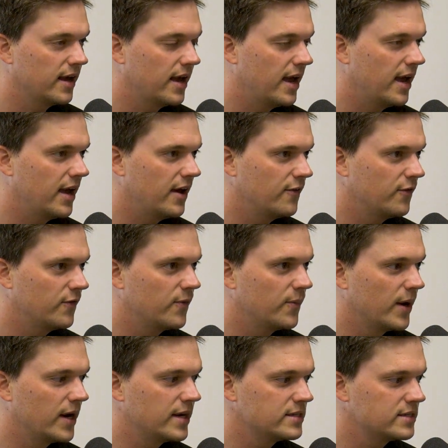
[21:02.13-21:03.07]

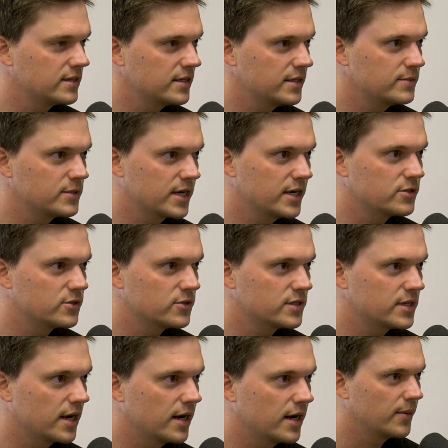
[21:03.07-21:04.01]
have my sleep
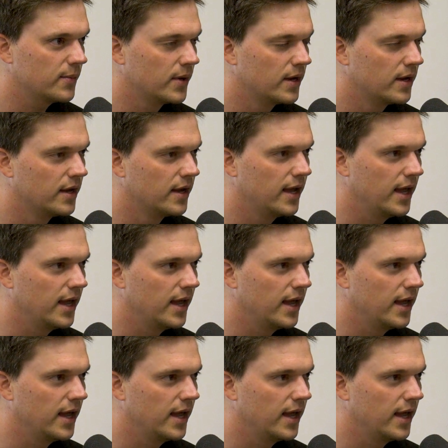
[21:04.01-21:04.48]
schedule up